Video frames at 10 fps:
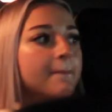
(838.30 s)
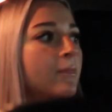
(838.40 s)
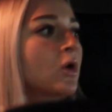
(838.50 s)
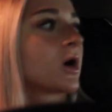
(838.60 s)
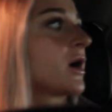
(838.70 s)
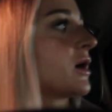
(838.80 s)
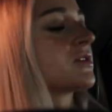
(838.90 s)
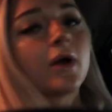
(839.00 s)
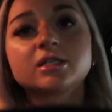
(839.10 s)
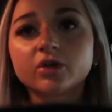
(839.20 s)
more.
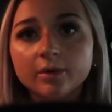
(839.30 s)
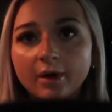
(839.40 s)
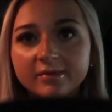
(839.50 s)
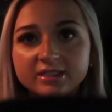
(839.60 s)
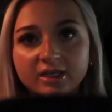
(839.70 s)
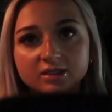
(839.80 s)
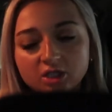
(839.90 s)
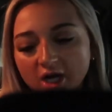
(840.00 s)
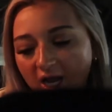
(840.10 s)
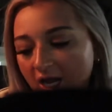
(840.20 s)
So I toured apartments
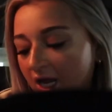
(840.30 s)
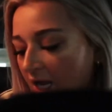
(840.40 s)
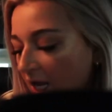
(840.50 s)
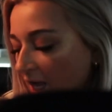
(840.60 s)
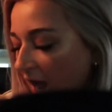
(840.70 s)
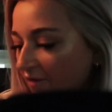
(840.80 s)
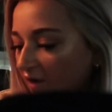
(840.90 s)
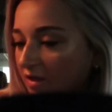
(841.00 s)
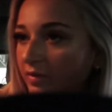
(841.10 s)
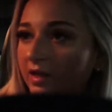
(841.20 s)
yesterday. I
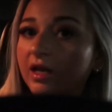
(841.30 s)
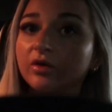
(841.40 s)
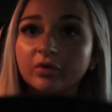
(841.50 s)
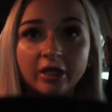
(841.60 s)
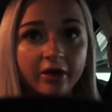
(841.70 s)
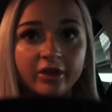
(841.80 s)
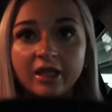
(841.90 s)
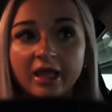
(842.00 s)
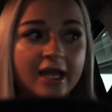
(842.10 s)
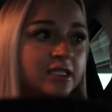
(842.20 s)
found one that I really,
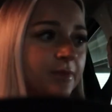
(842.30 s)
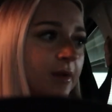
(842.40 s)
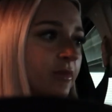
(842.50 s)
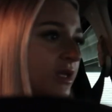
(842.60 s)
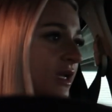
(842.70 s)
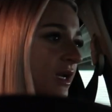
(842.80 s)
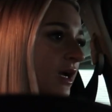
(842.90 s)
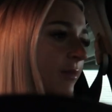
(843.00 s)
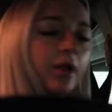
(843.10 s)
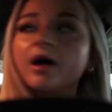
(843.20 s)
really liked, but I'm looking at a couple